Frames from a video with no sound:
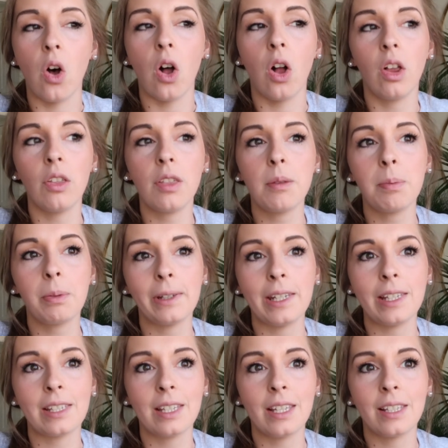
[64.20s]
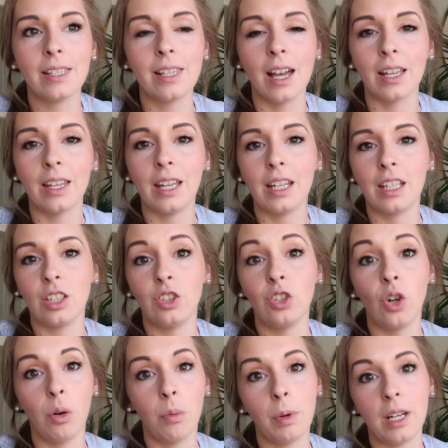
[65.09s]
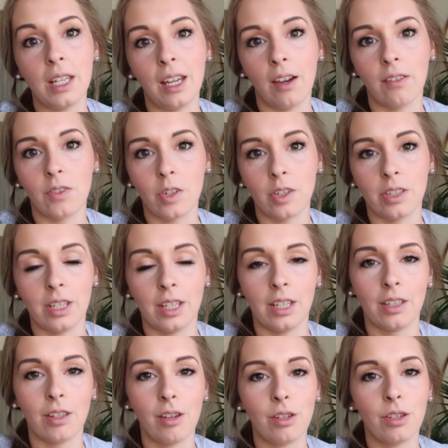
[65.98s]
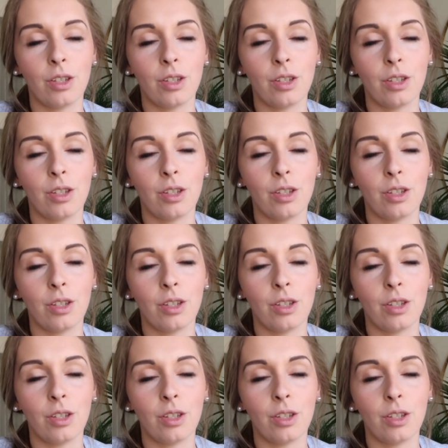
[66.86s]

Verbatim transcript: all the places that like nobody ever sees.